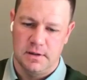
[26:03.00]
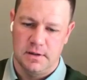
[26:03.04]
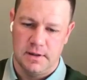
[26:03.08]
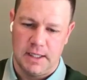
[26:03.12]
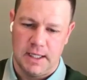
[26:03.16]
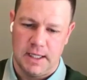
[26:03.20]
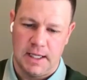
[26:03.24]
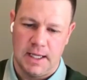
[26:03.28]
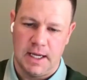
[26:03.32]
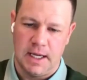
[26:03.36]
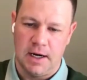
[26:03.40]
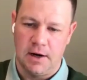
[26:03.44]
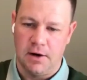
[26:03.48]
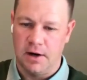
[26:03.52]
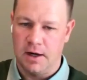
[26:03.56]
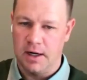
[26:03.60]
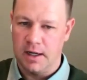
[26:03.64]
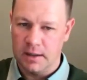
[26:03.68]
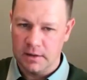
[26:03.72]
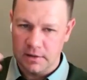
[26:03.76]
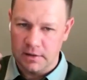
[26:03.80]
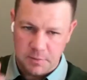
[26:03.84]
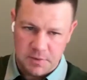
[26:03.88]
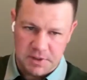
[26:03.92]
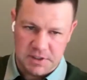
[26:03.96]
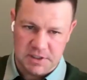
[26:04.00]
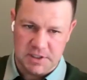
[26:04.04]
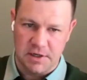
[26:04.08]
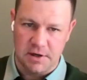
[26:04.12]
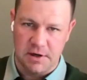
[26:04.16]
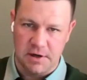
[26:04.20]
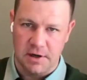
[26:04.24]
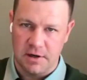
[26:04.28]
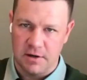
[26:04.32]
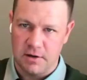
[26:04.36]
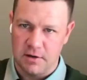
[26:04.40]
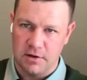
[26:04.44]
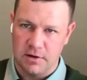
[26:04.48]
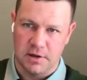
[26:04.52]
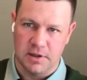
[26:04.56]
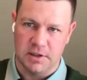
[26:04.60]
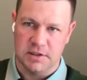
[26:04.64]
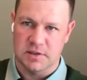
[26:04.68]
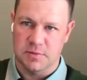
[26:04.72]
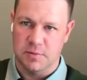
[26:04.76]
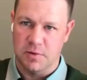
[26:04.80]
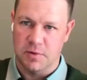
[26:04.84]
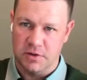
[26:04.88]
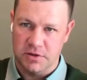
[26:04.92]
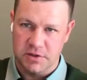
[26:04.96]
hearing the material or
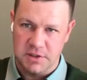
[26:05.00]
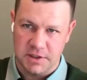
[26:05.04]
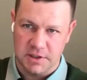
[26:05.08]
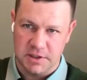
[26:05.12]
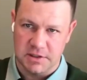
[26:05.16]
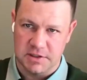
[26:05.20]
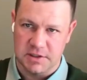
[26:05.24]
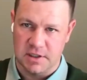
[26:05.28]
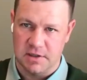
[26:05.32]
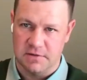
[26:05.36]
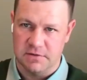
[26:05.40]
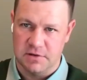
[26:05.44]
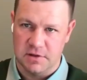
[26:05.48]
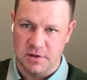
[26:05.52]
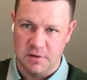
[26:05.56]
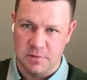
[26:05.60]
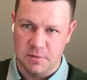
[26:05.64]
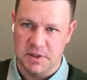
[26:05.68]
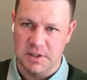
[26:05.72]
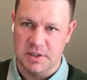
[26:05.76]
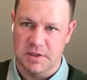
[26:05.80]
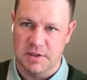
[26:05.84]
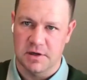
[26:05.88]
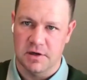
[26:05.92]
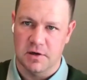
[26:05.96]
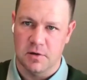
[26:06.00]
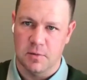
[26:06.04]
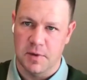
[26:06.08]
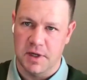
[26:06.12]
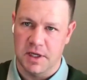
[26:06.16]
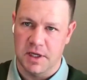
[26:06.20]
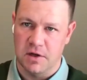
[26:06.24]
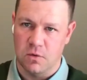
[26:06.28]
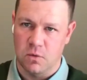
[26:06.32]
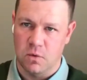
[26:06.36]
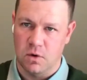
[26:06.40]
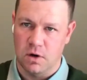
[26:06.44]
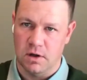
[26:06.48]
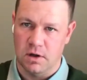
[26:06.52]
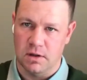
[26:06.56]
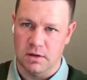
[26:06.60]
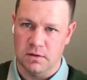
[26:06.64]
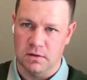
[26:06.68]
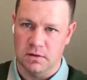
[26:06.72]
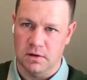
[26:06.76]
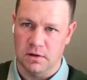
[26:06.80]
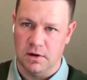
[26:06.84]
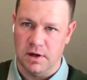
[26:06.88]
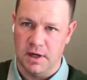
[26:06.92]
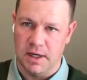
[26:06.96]
exposing yourself to the material, but you weren't
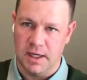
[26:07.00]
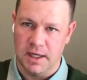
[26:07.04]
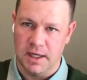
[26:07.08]
learning